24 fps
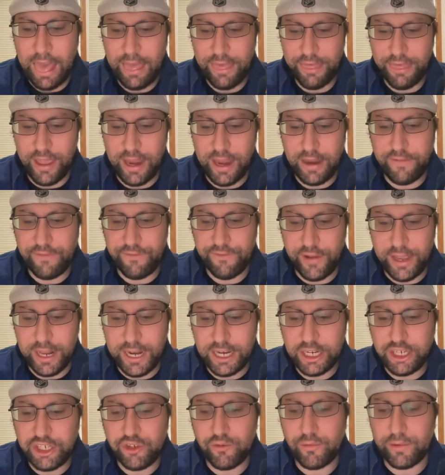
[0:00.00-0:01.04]
They
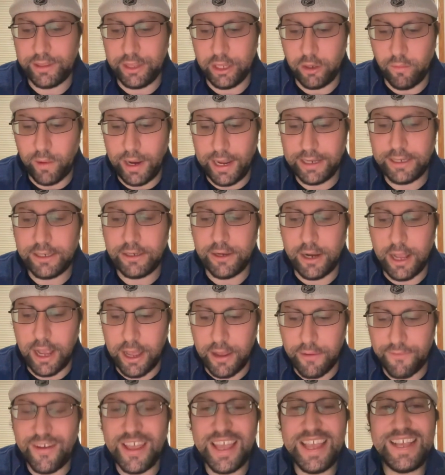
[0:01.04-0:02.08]
finished with a record
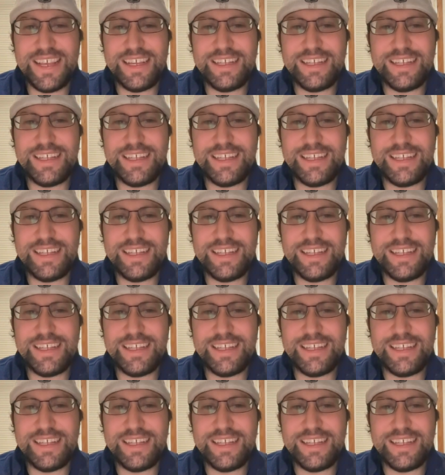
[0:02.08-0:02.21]
of